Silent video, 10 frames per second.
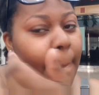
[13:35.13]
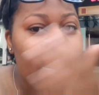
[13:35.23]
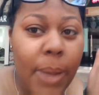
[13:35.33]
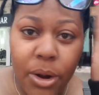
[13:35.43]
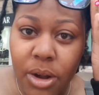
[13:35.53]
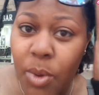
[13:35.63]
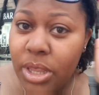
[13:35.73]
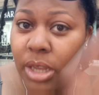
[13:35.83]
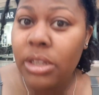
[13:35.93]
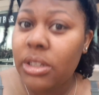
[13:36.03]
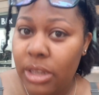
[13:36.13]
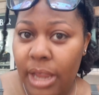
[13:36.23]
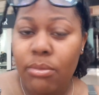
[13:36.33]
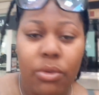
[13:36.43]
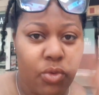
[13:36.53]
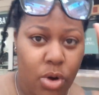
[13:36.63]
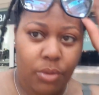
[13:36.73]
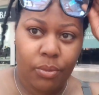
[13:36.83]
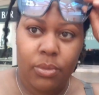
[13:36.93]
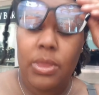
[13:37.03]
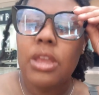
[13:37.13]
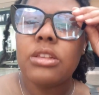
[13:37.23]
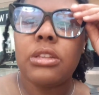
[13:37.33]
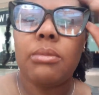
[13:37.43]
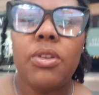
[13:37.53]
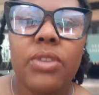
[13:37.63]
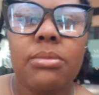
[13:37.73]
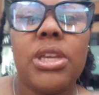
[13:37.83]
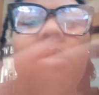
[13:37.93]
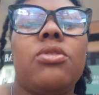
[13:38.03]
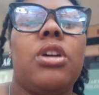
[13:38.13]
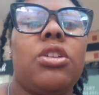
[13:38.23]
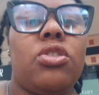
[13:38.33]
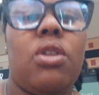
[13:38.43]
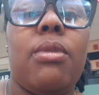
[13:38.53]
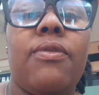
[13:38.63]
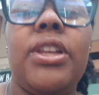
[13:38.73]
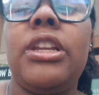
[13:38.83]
better than what they looked like before. So let me flip the camera so I can show you what my feet